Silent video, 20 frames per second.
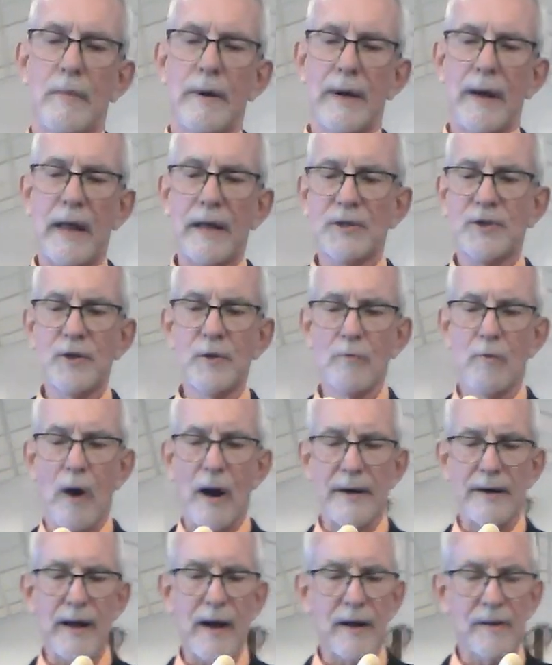I ask you
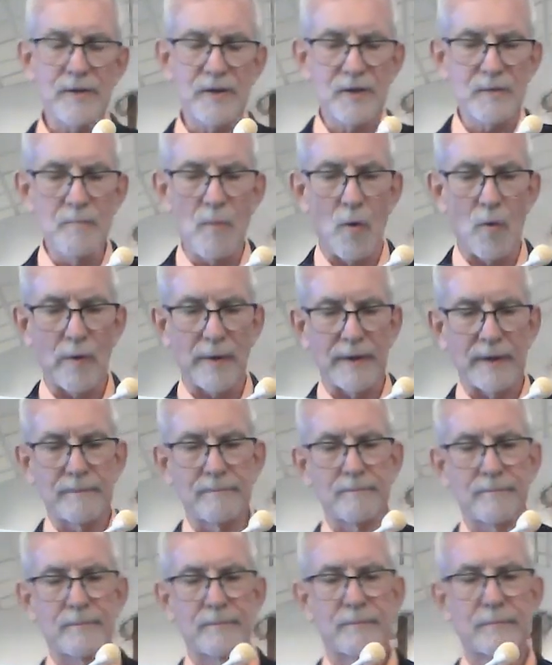right now this
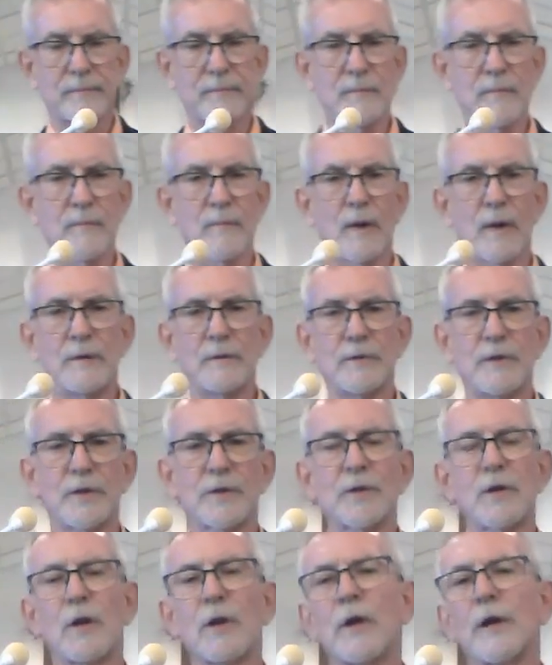morning
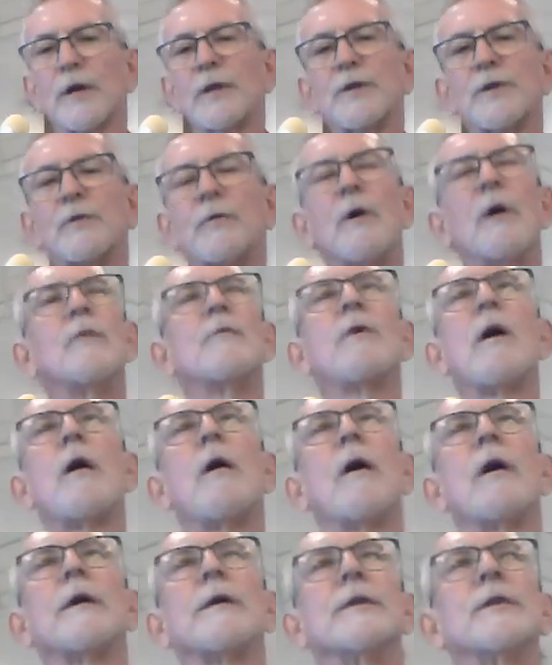just to look at your own
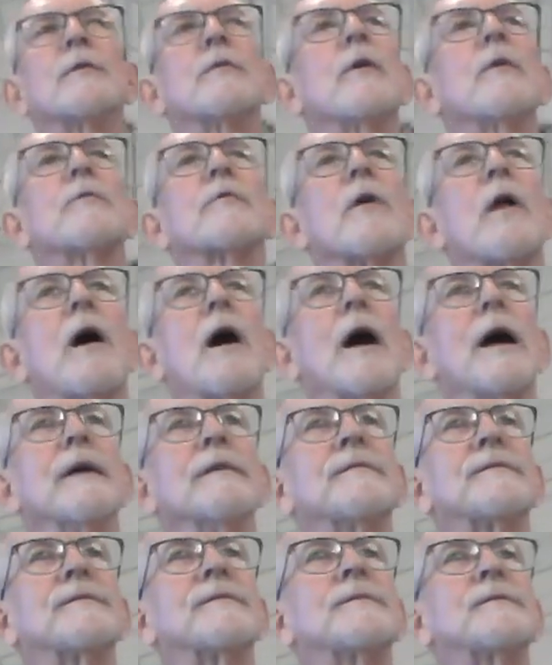heart and your own
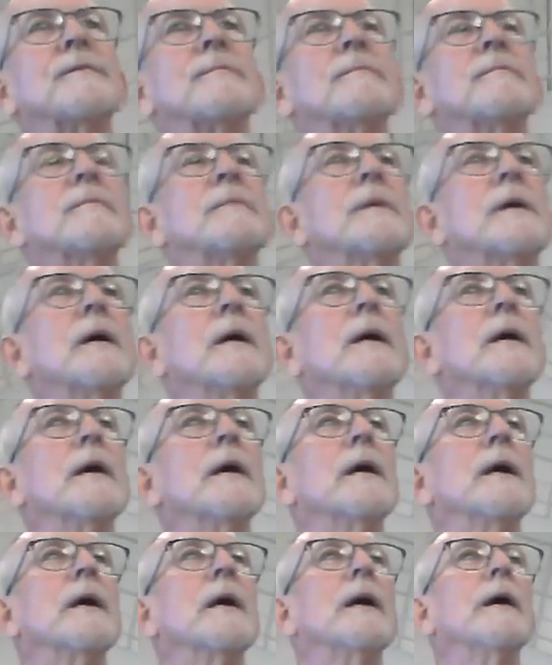life.
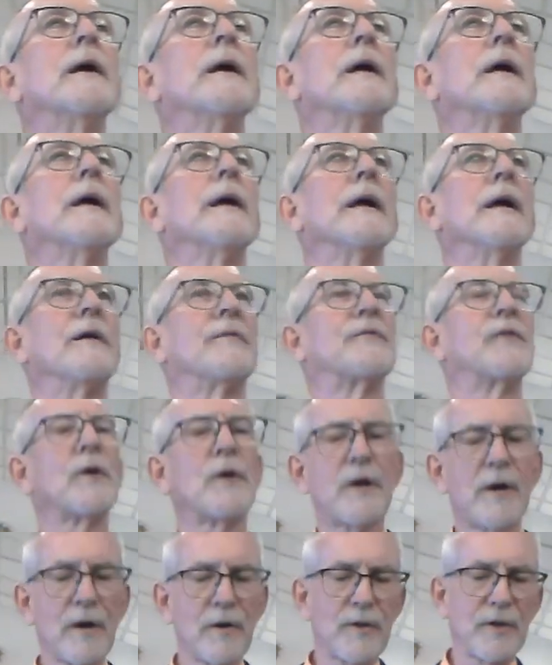And if you're
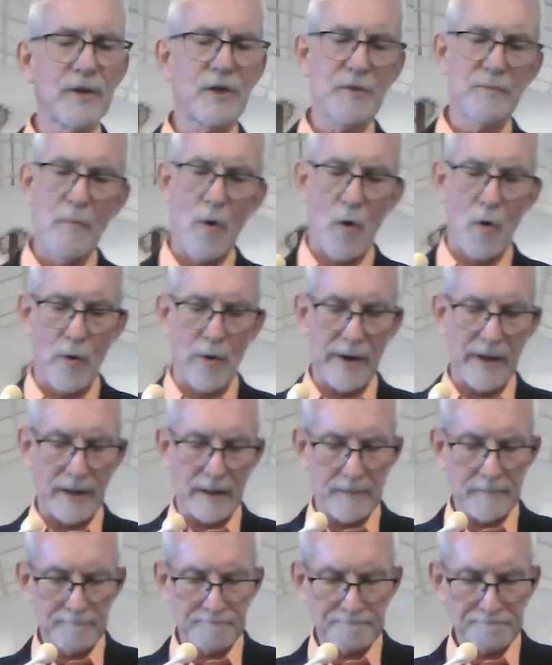here this
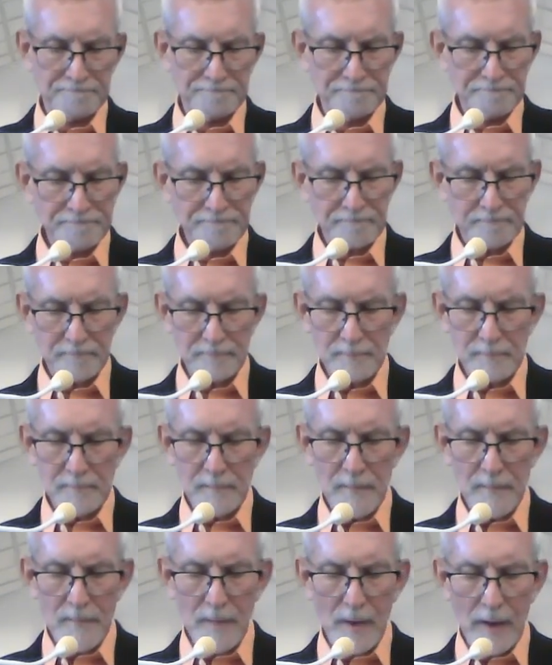morning
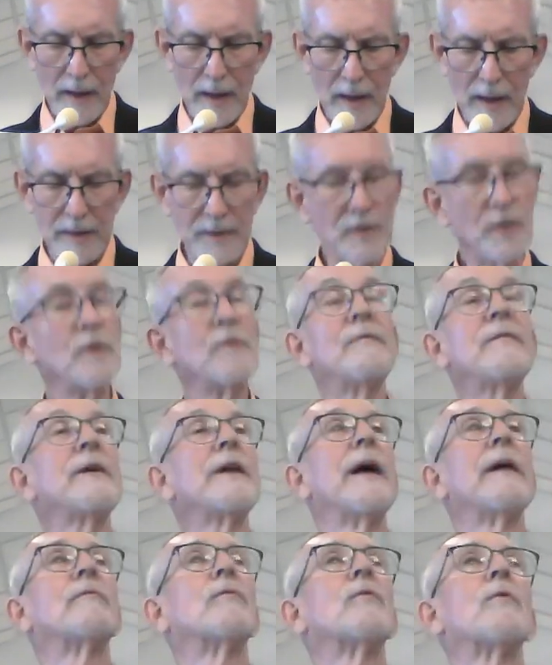and you've never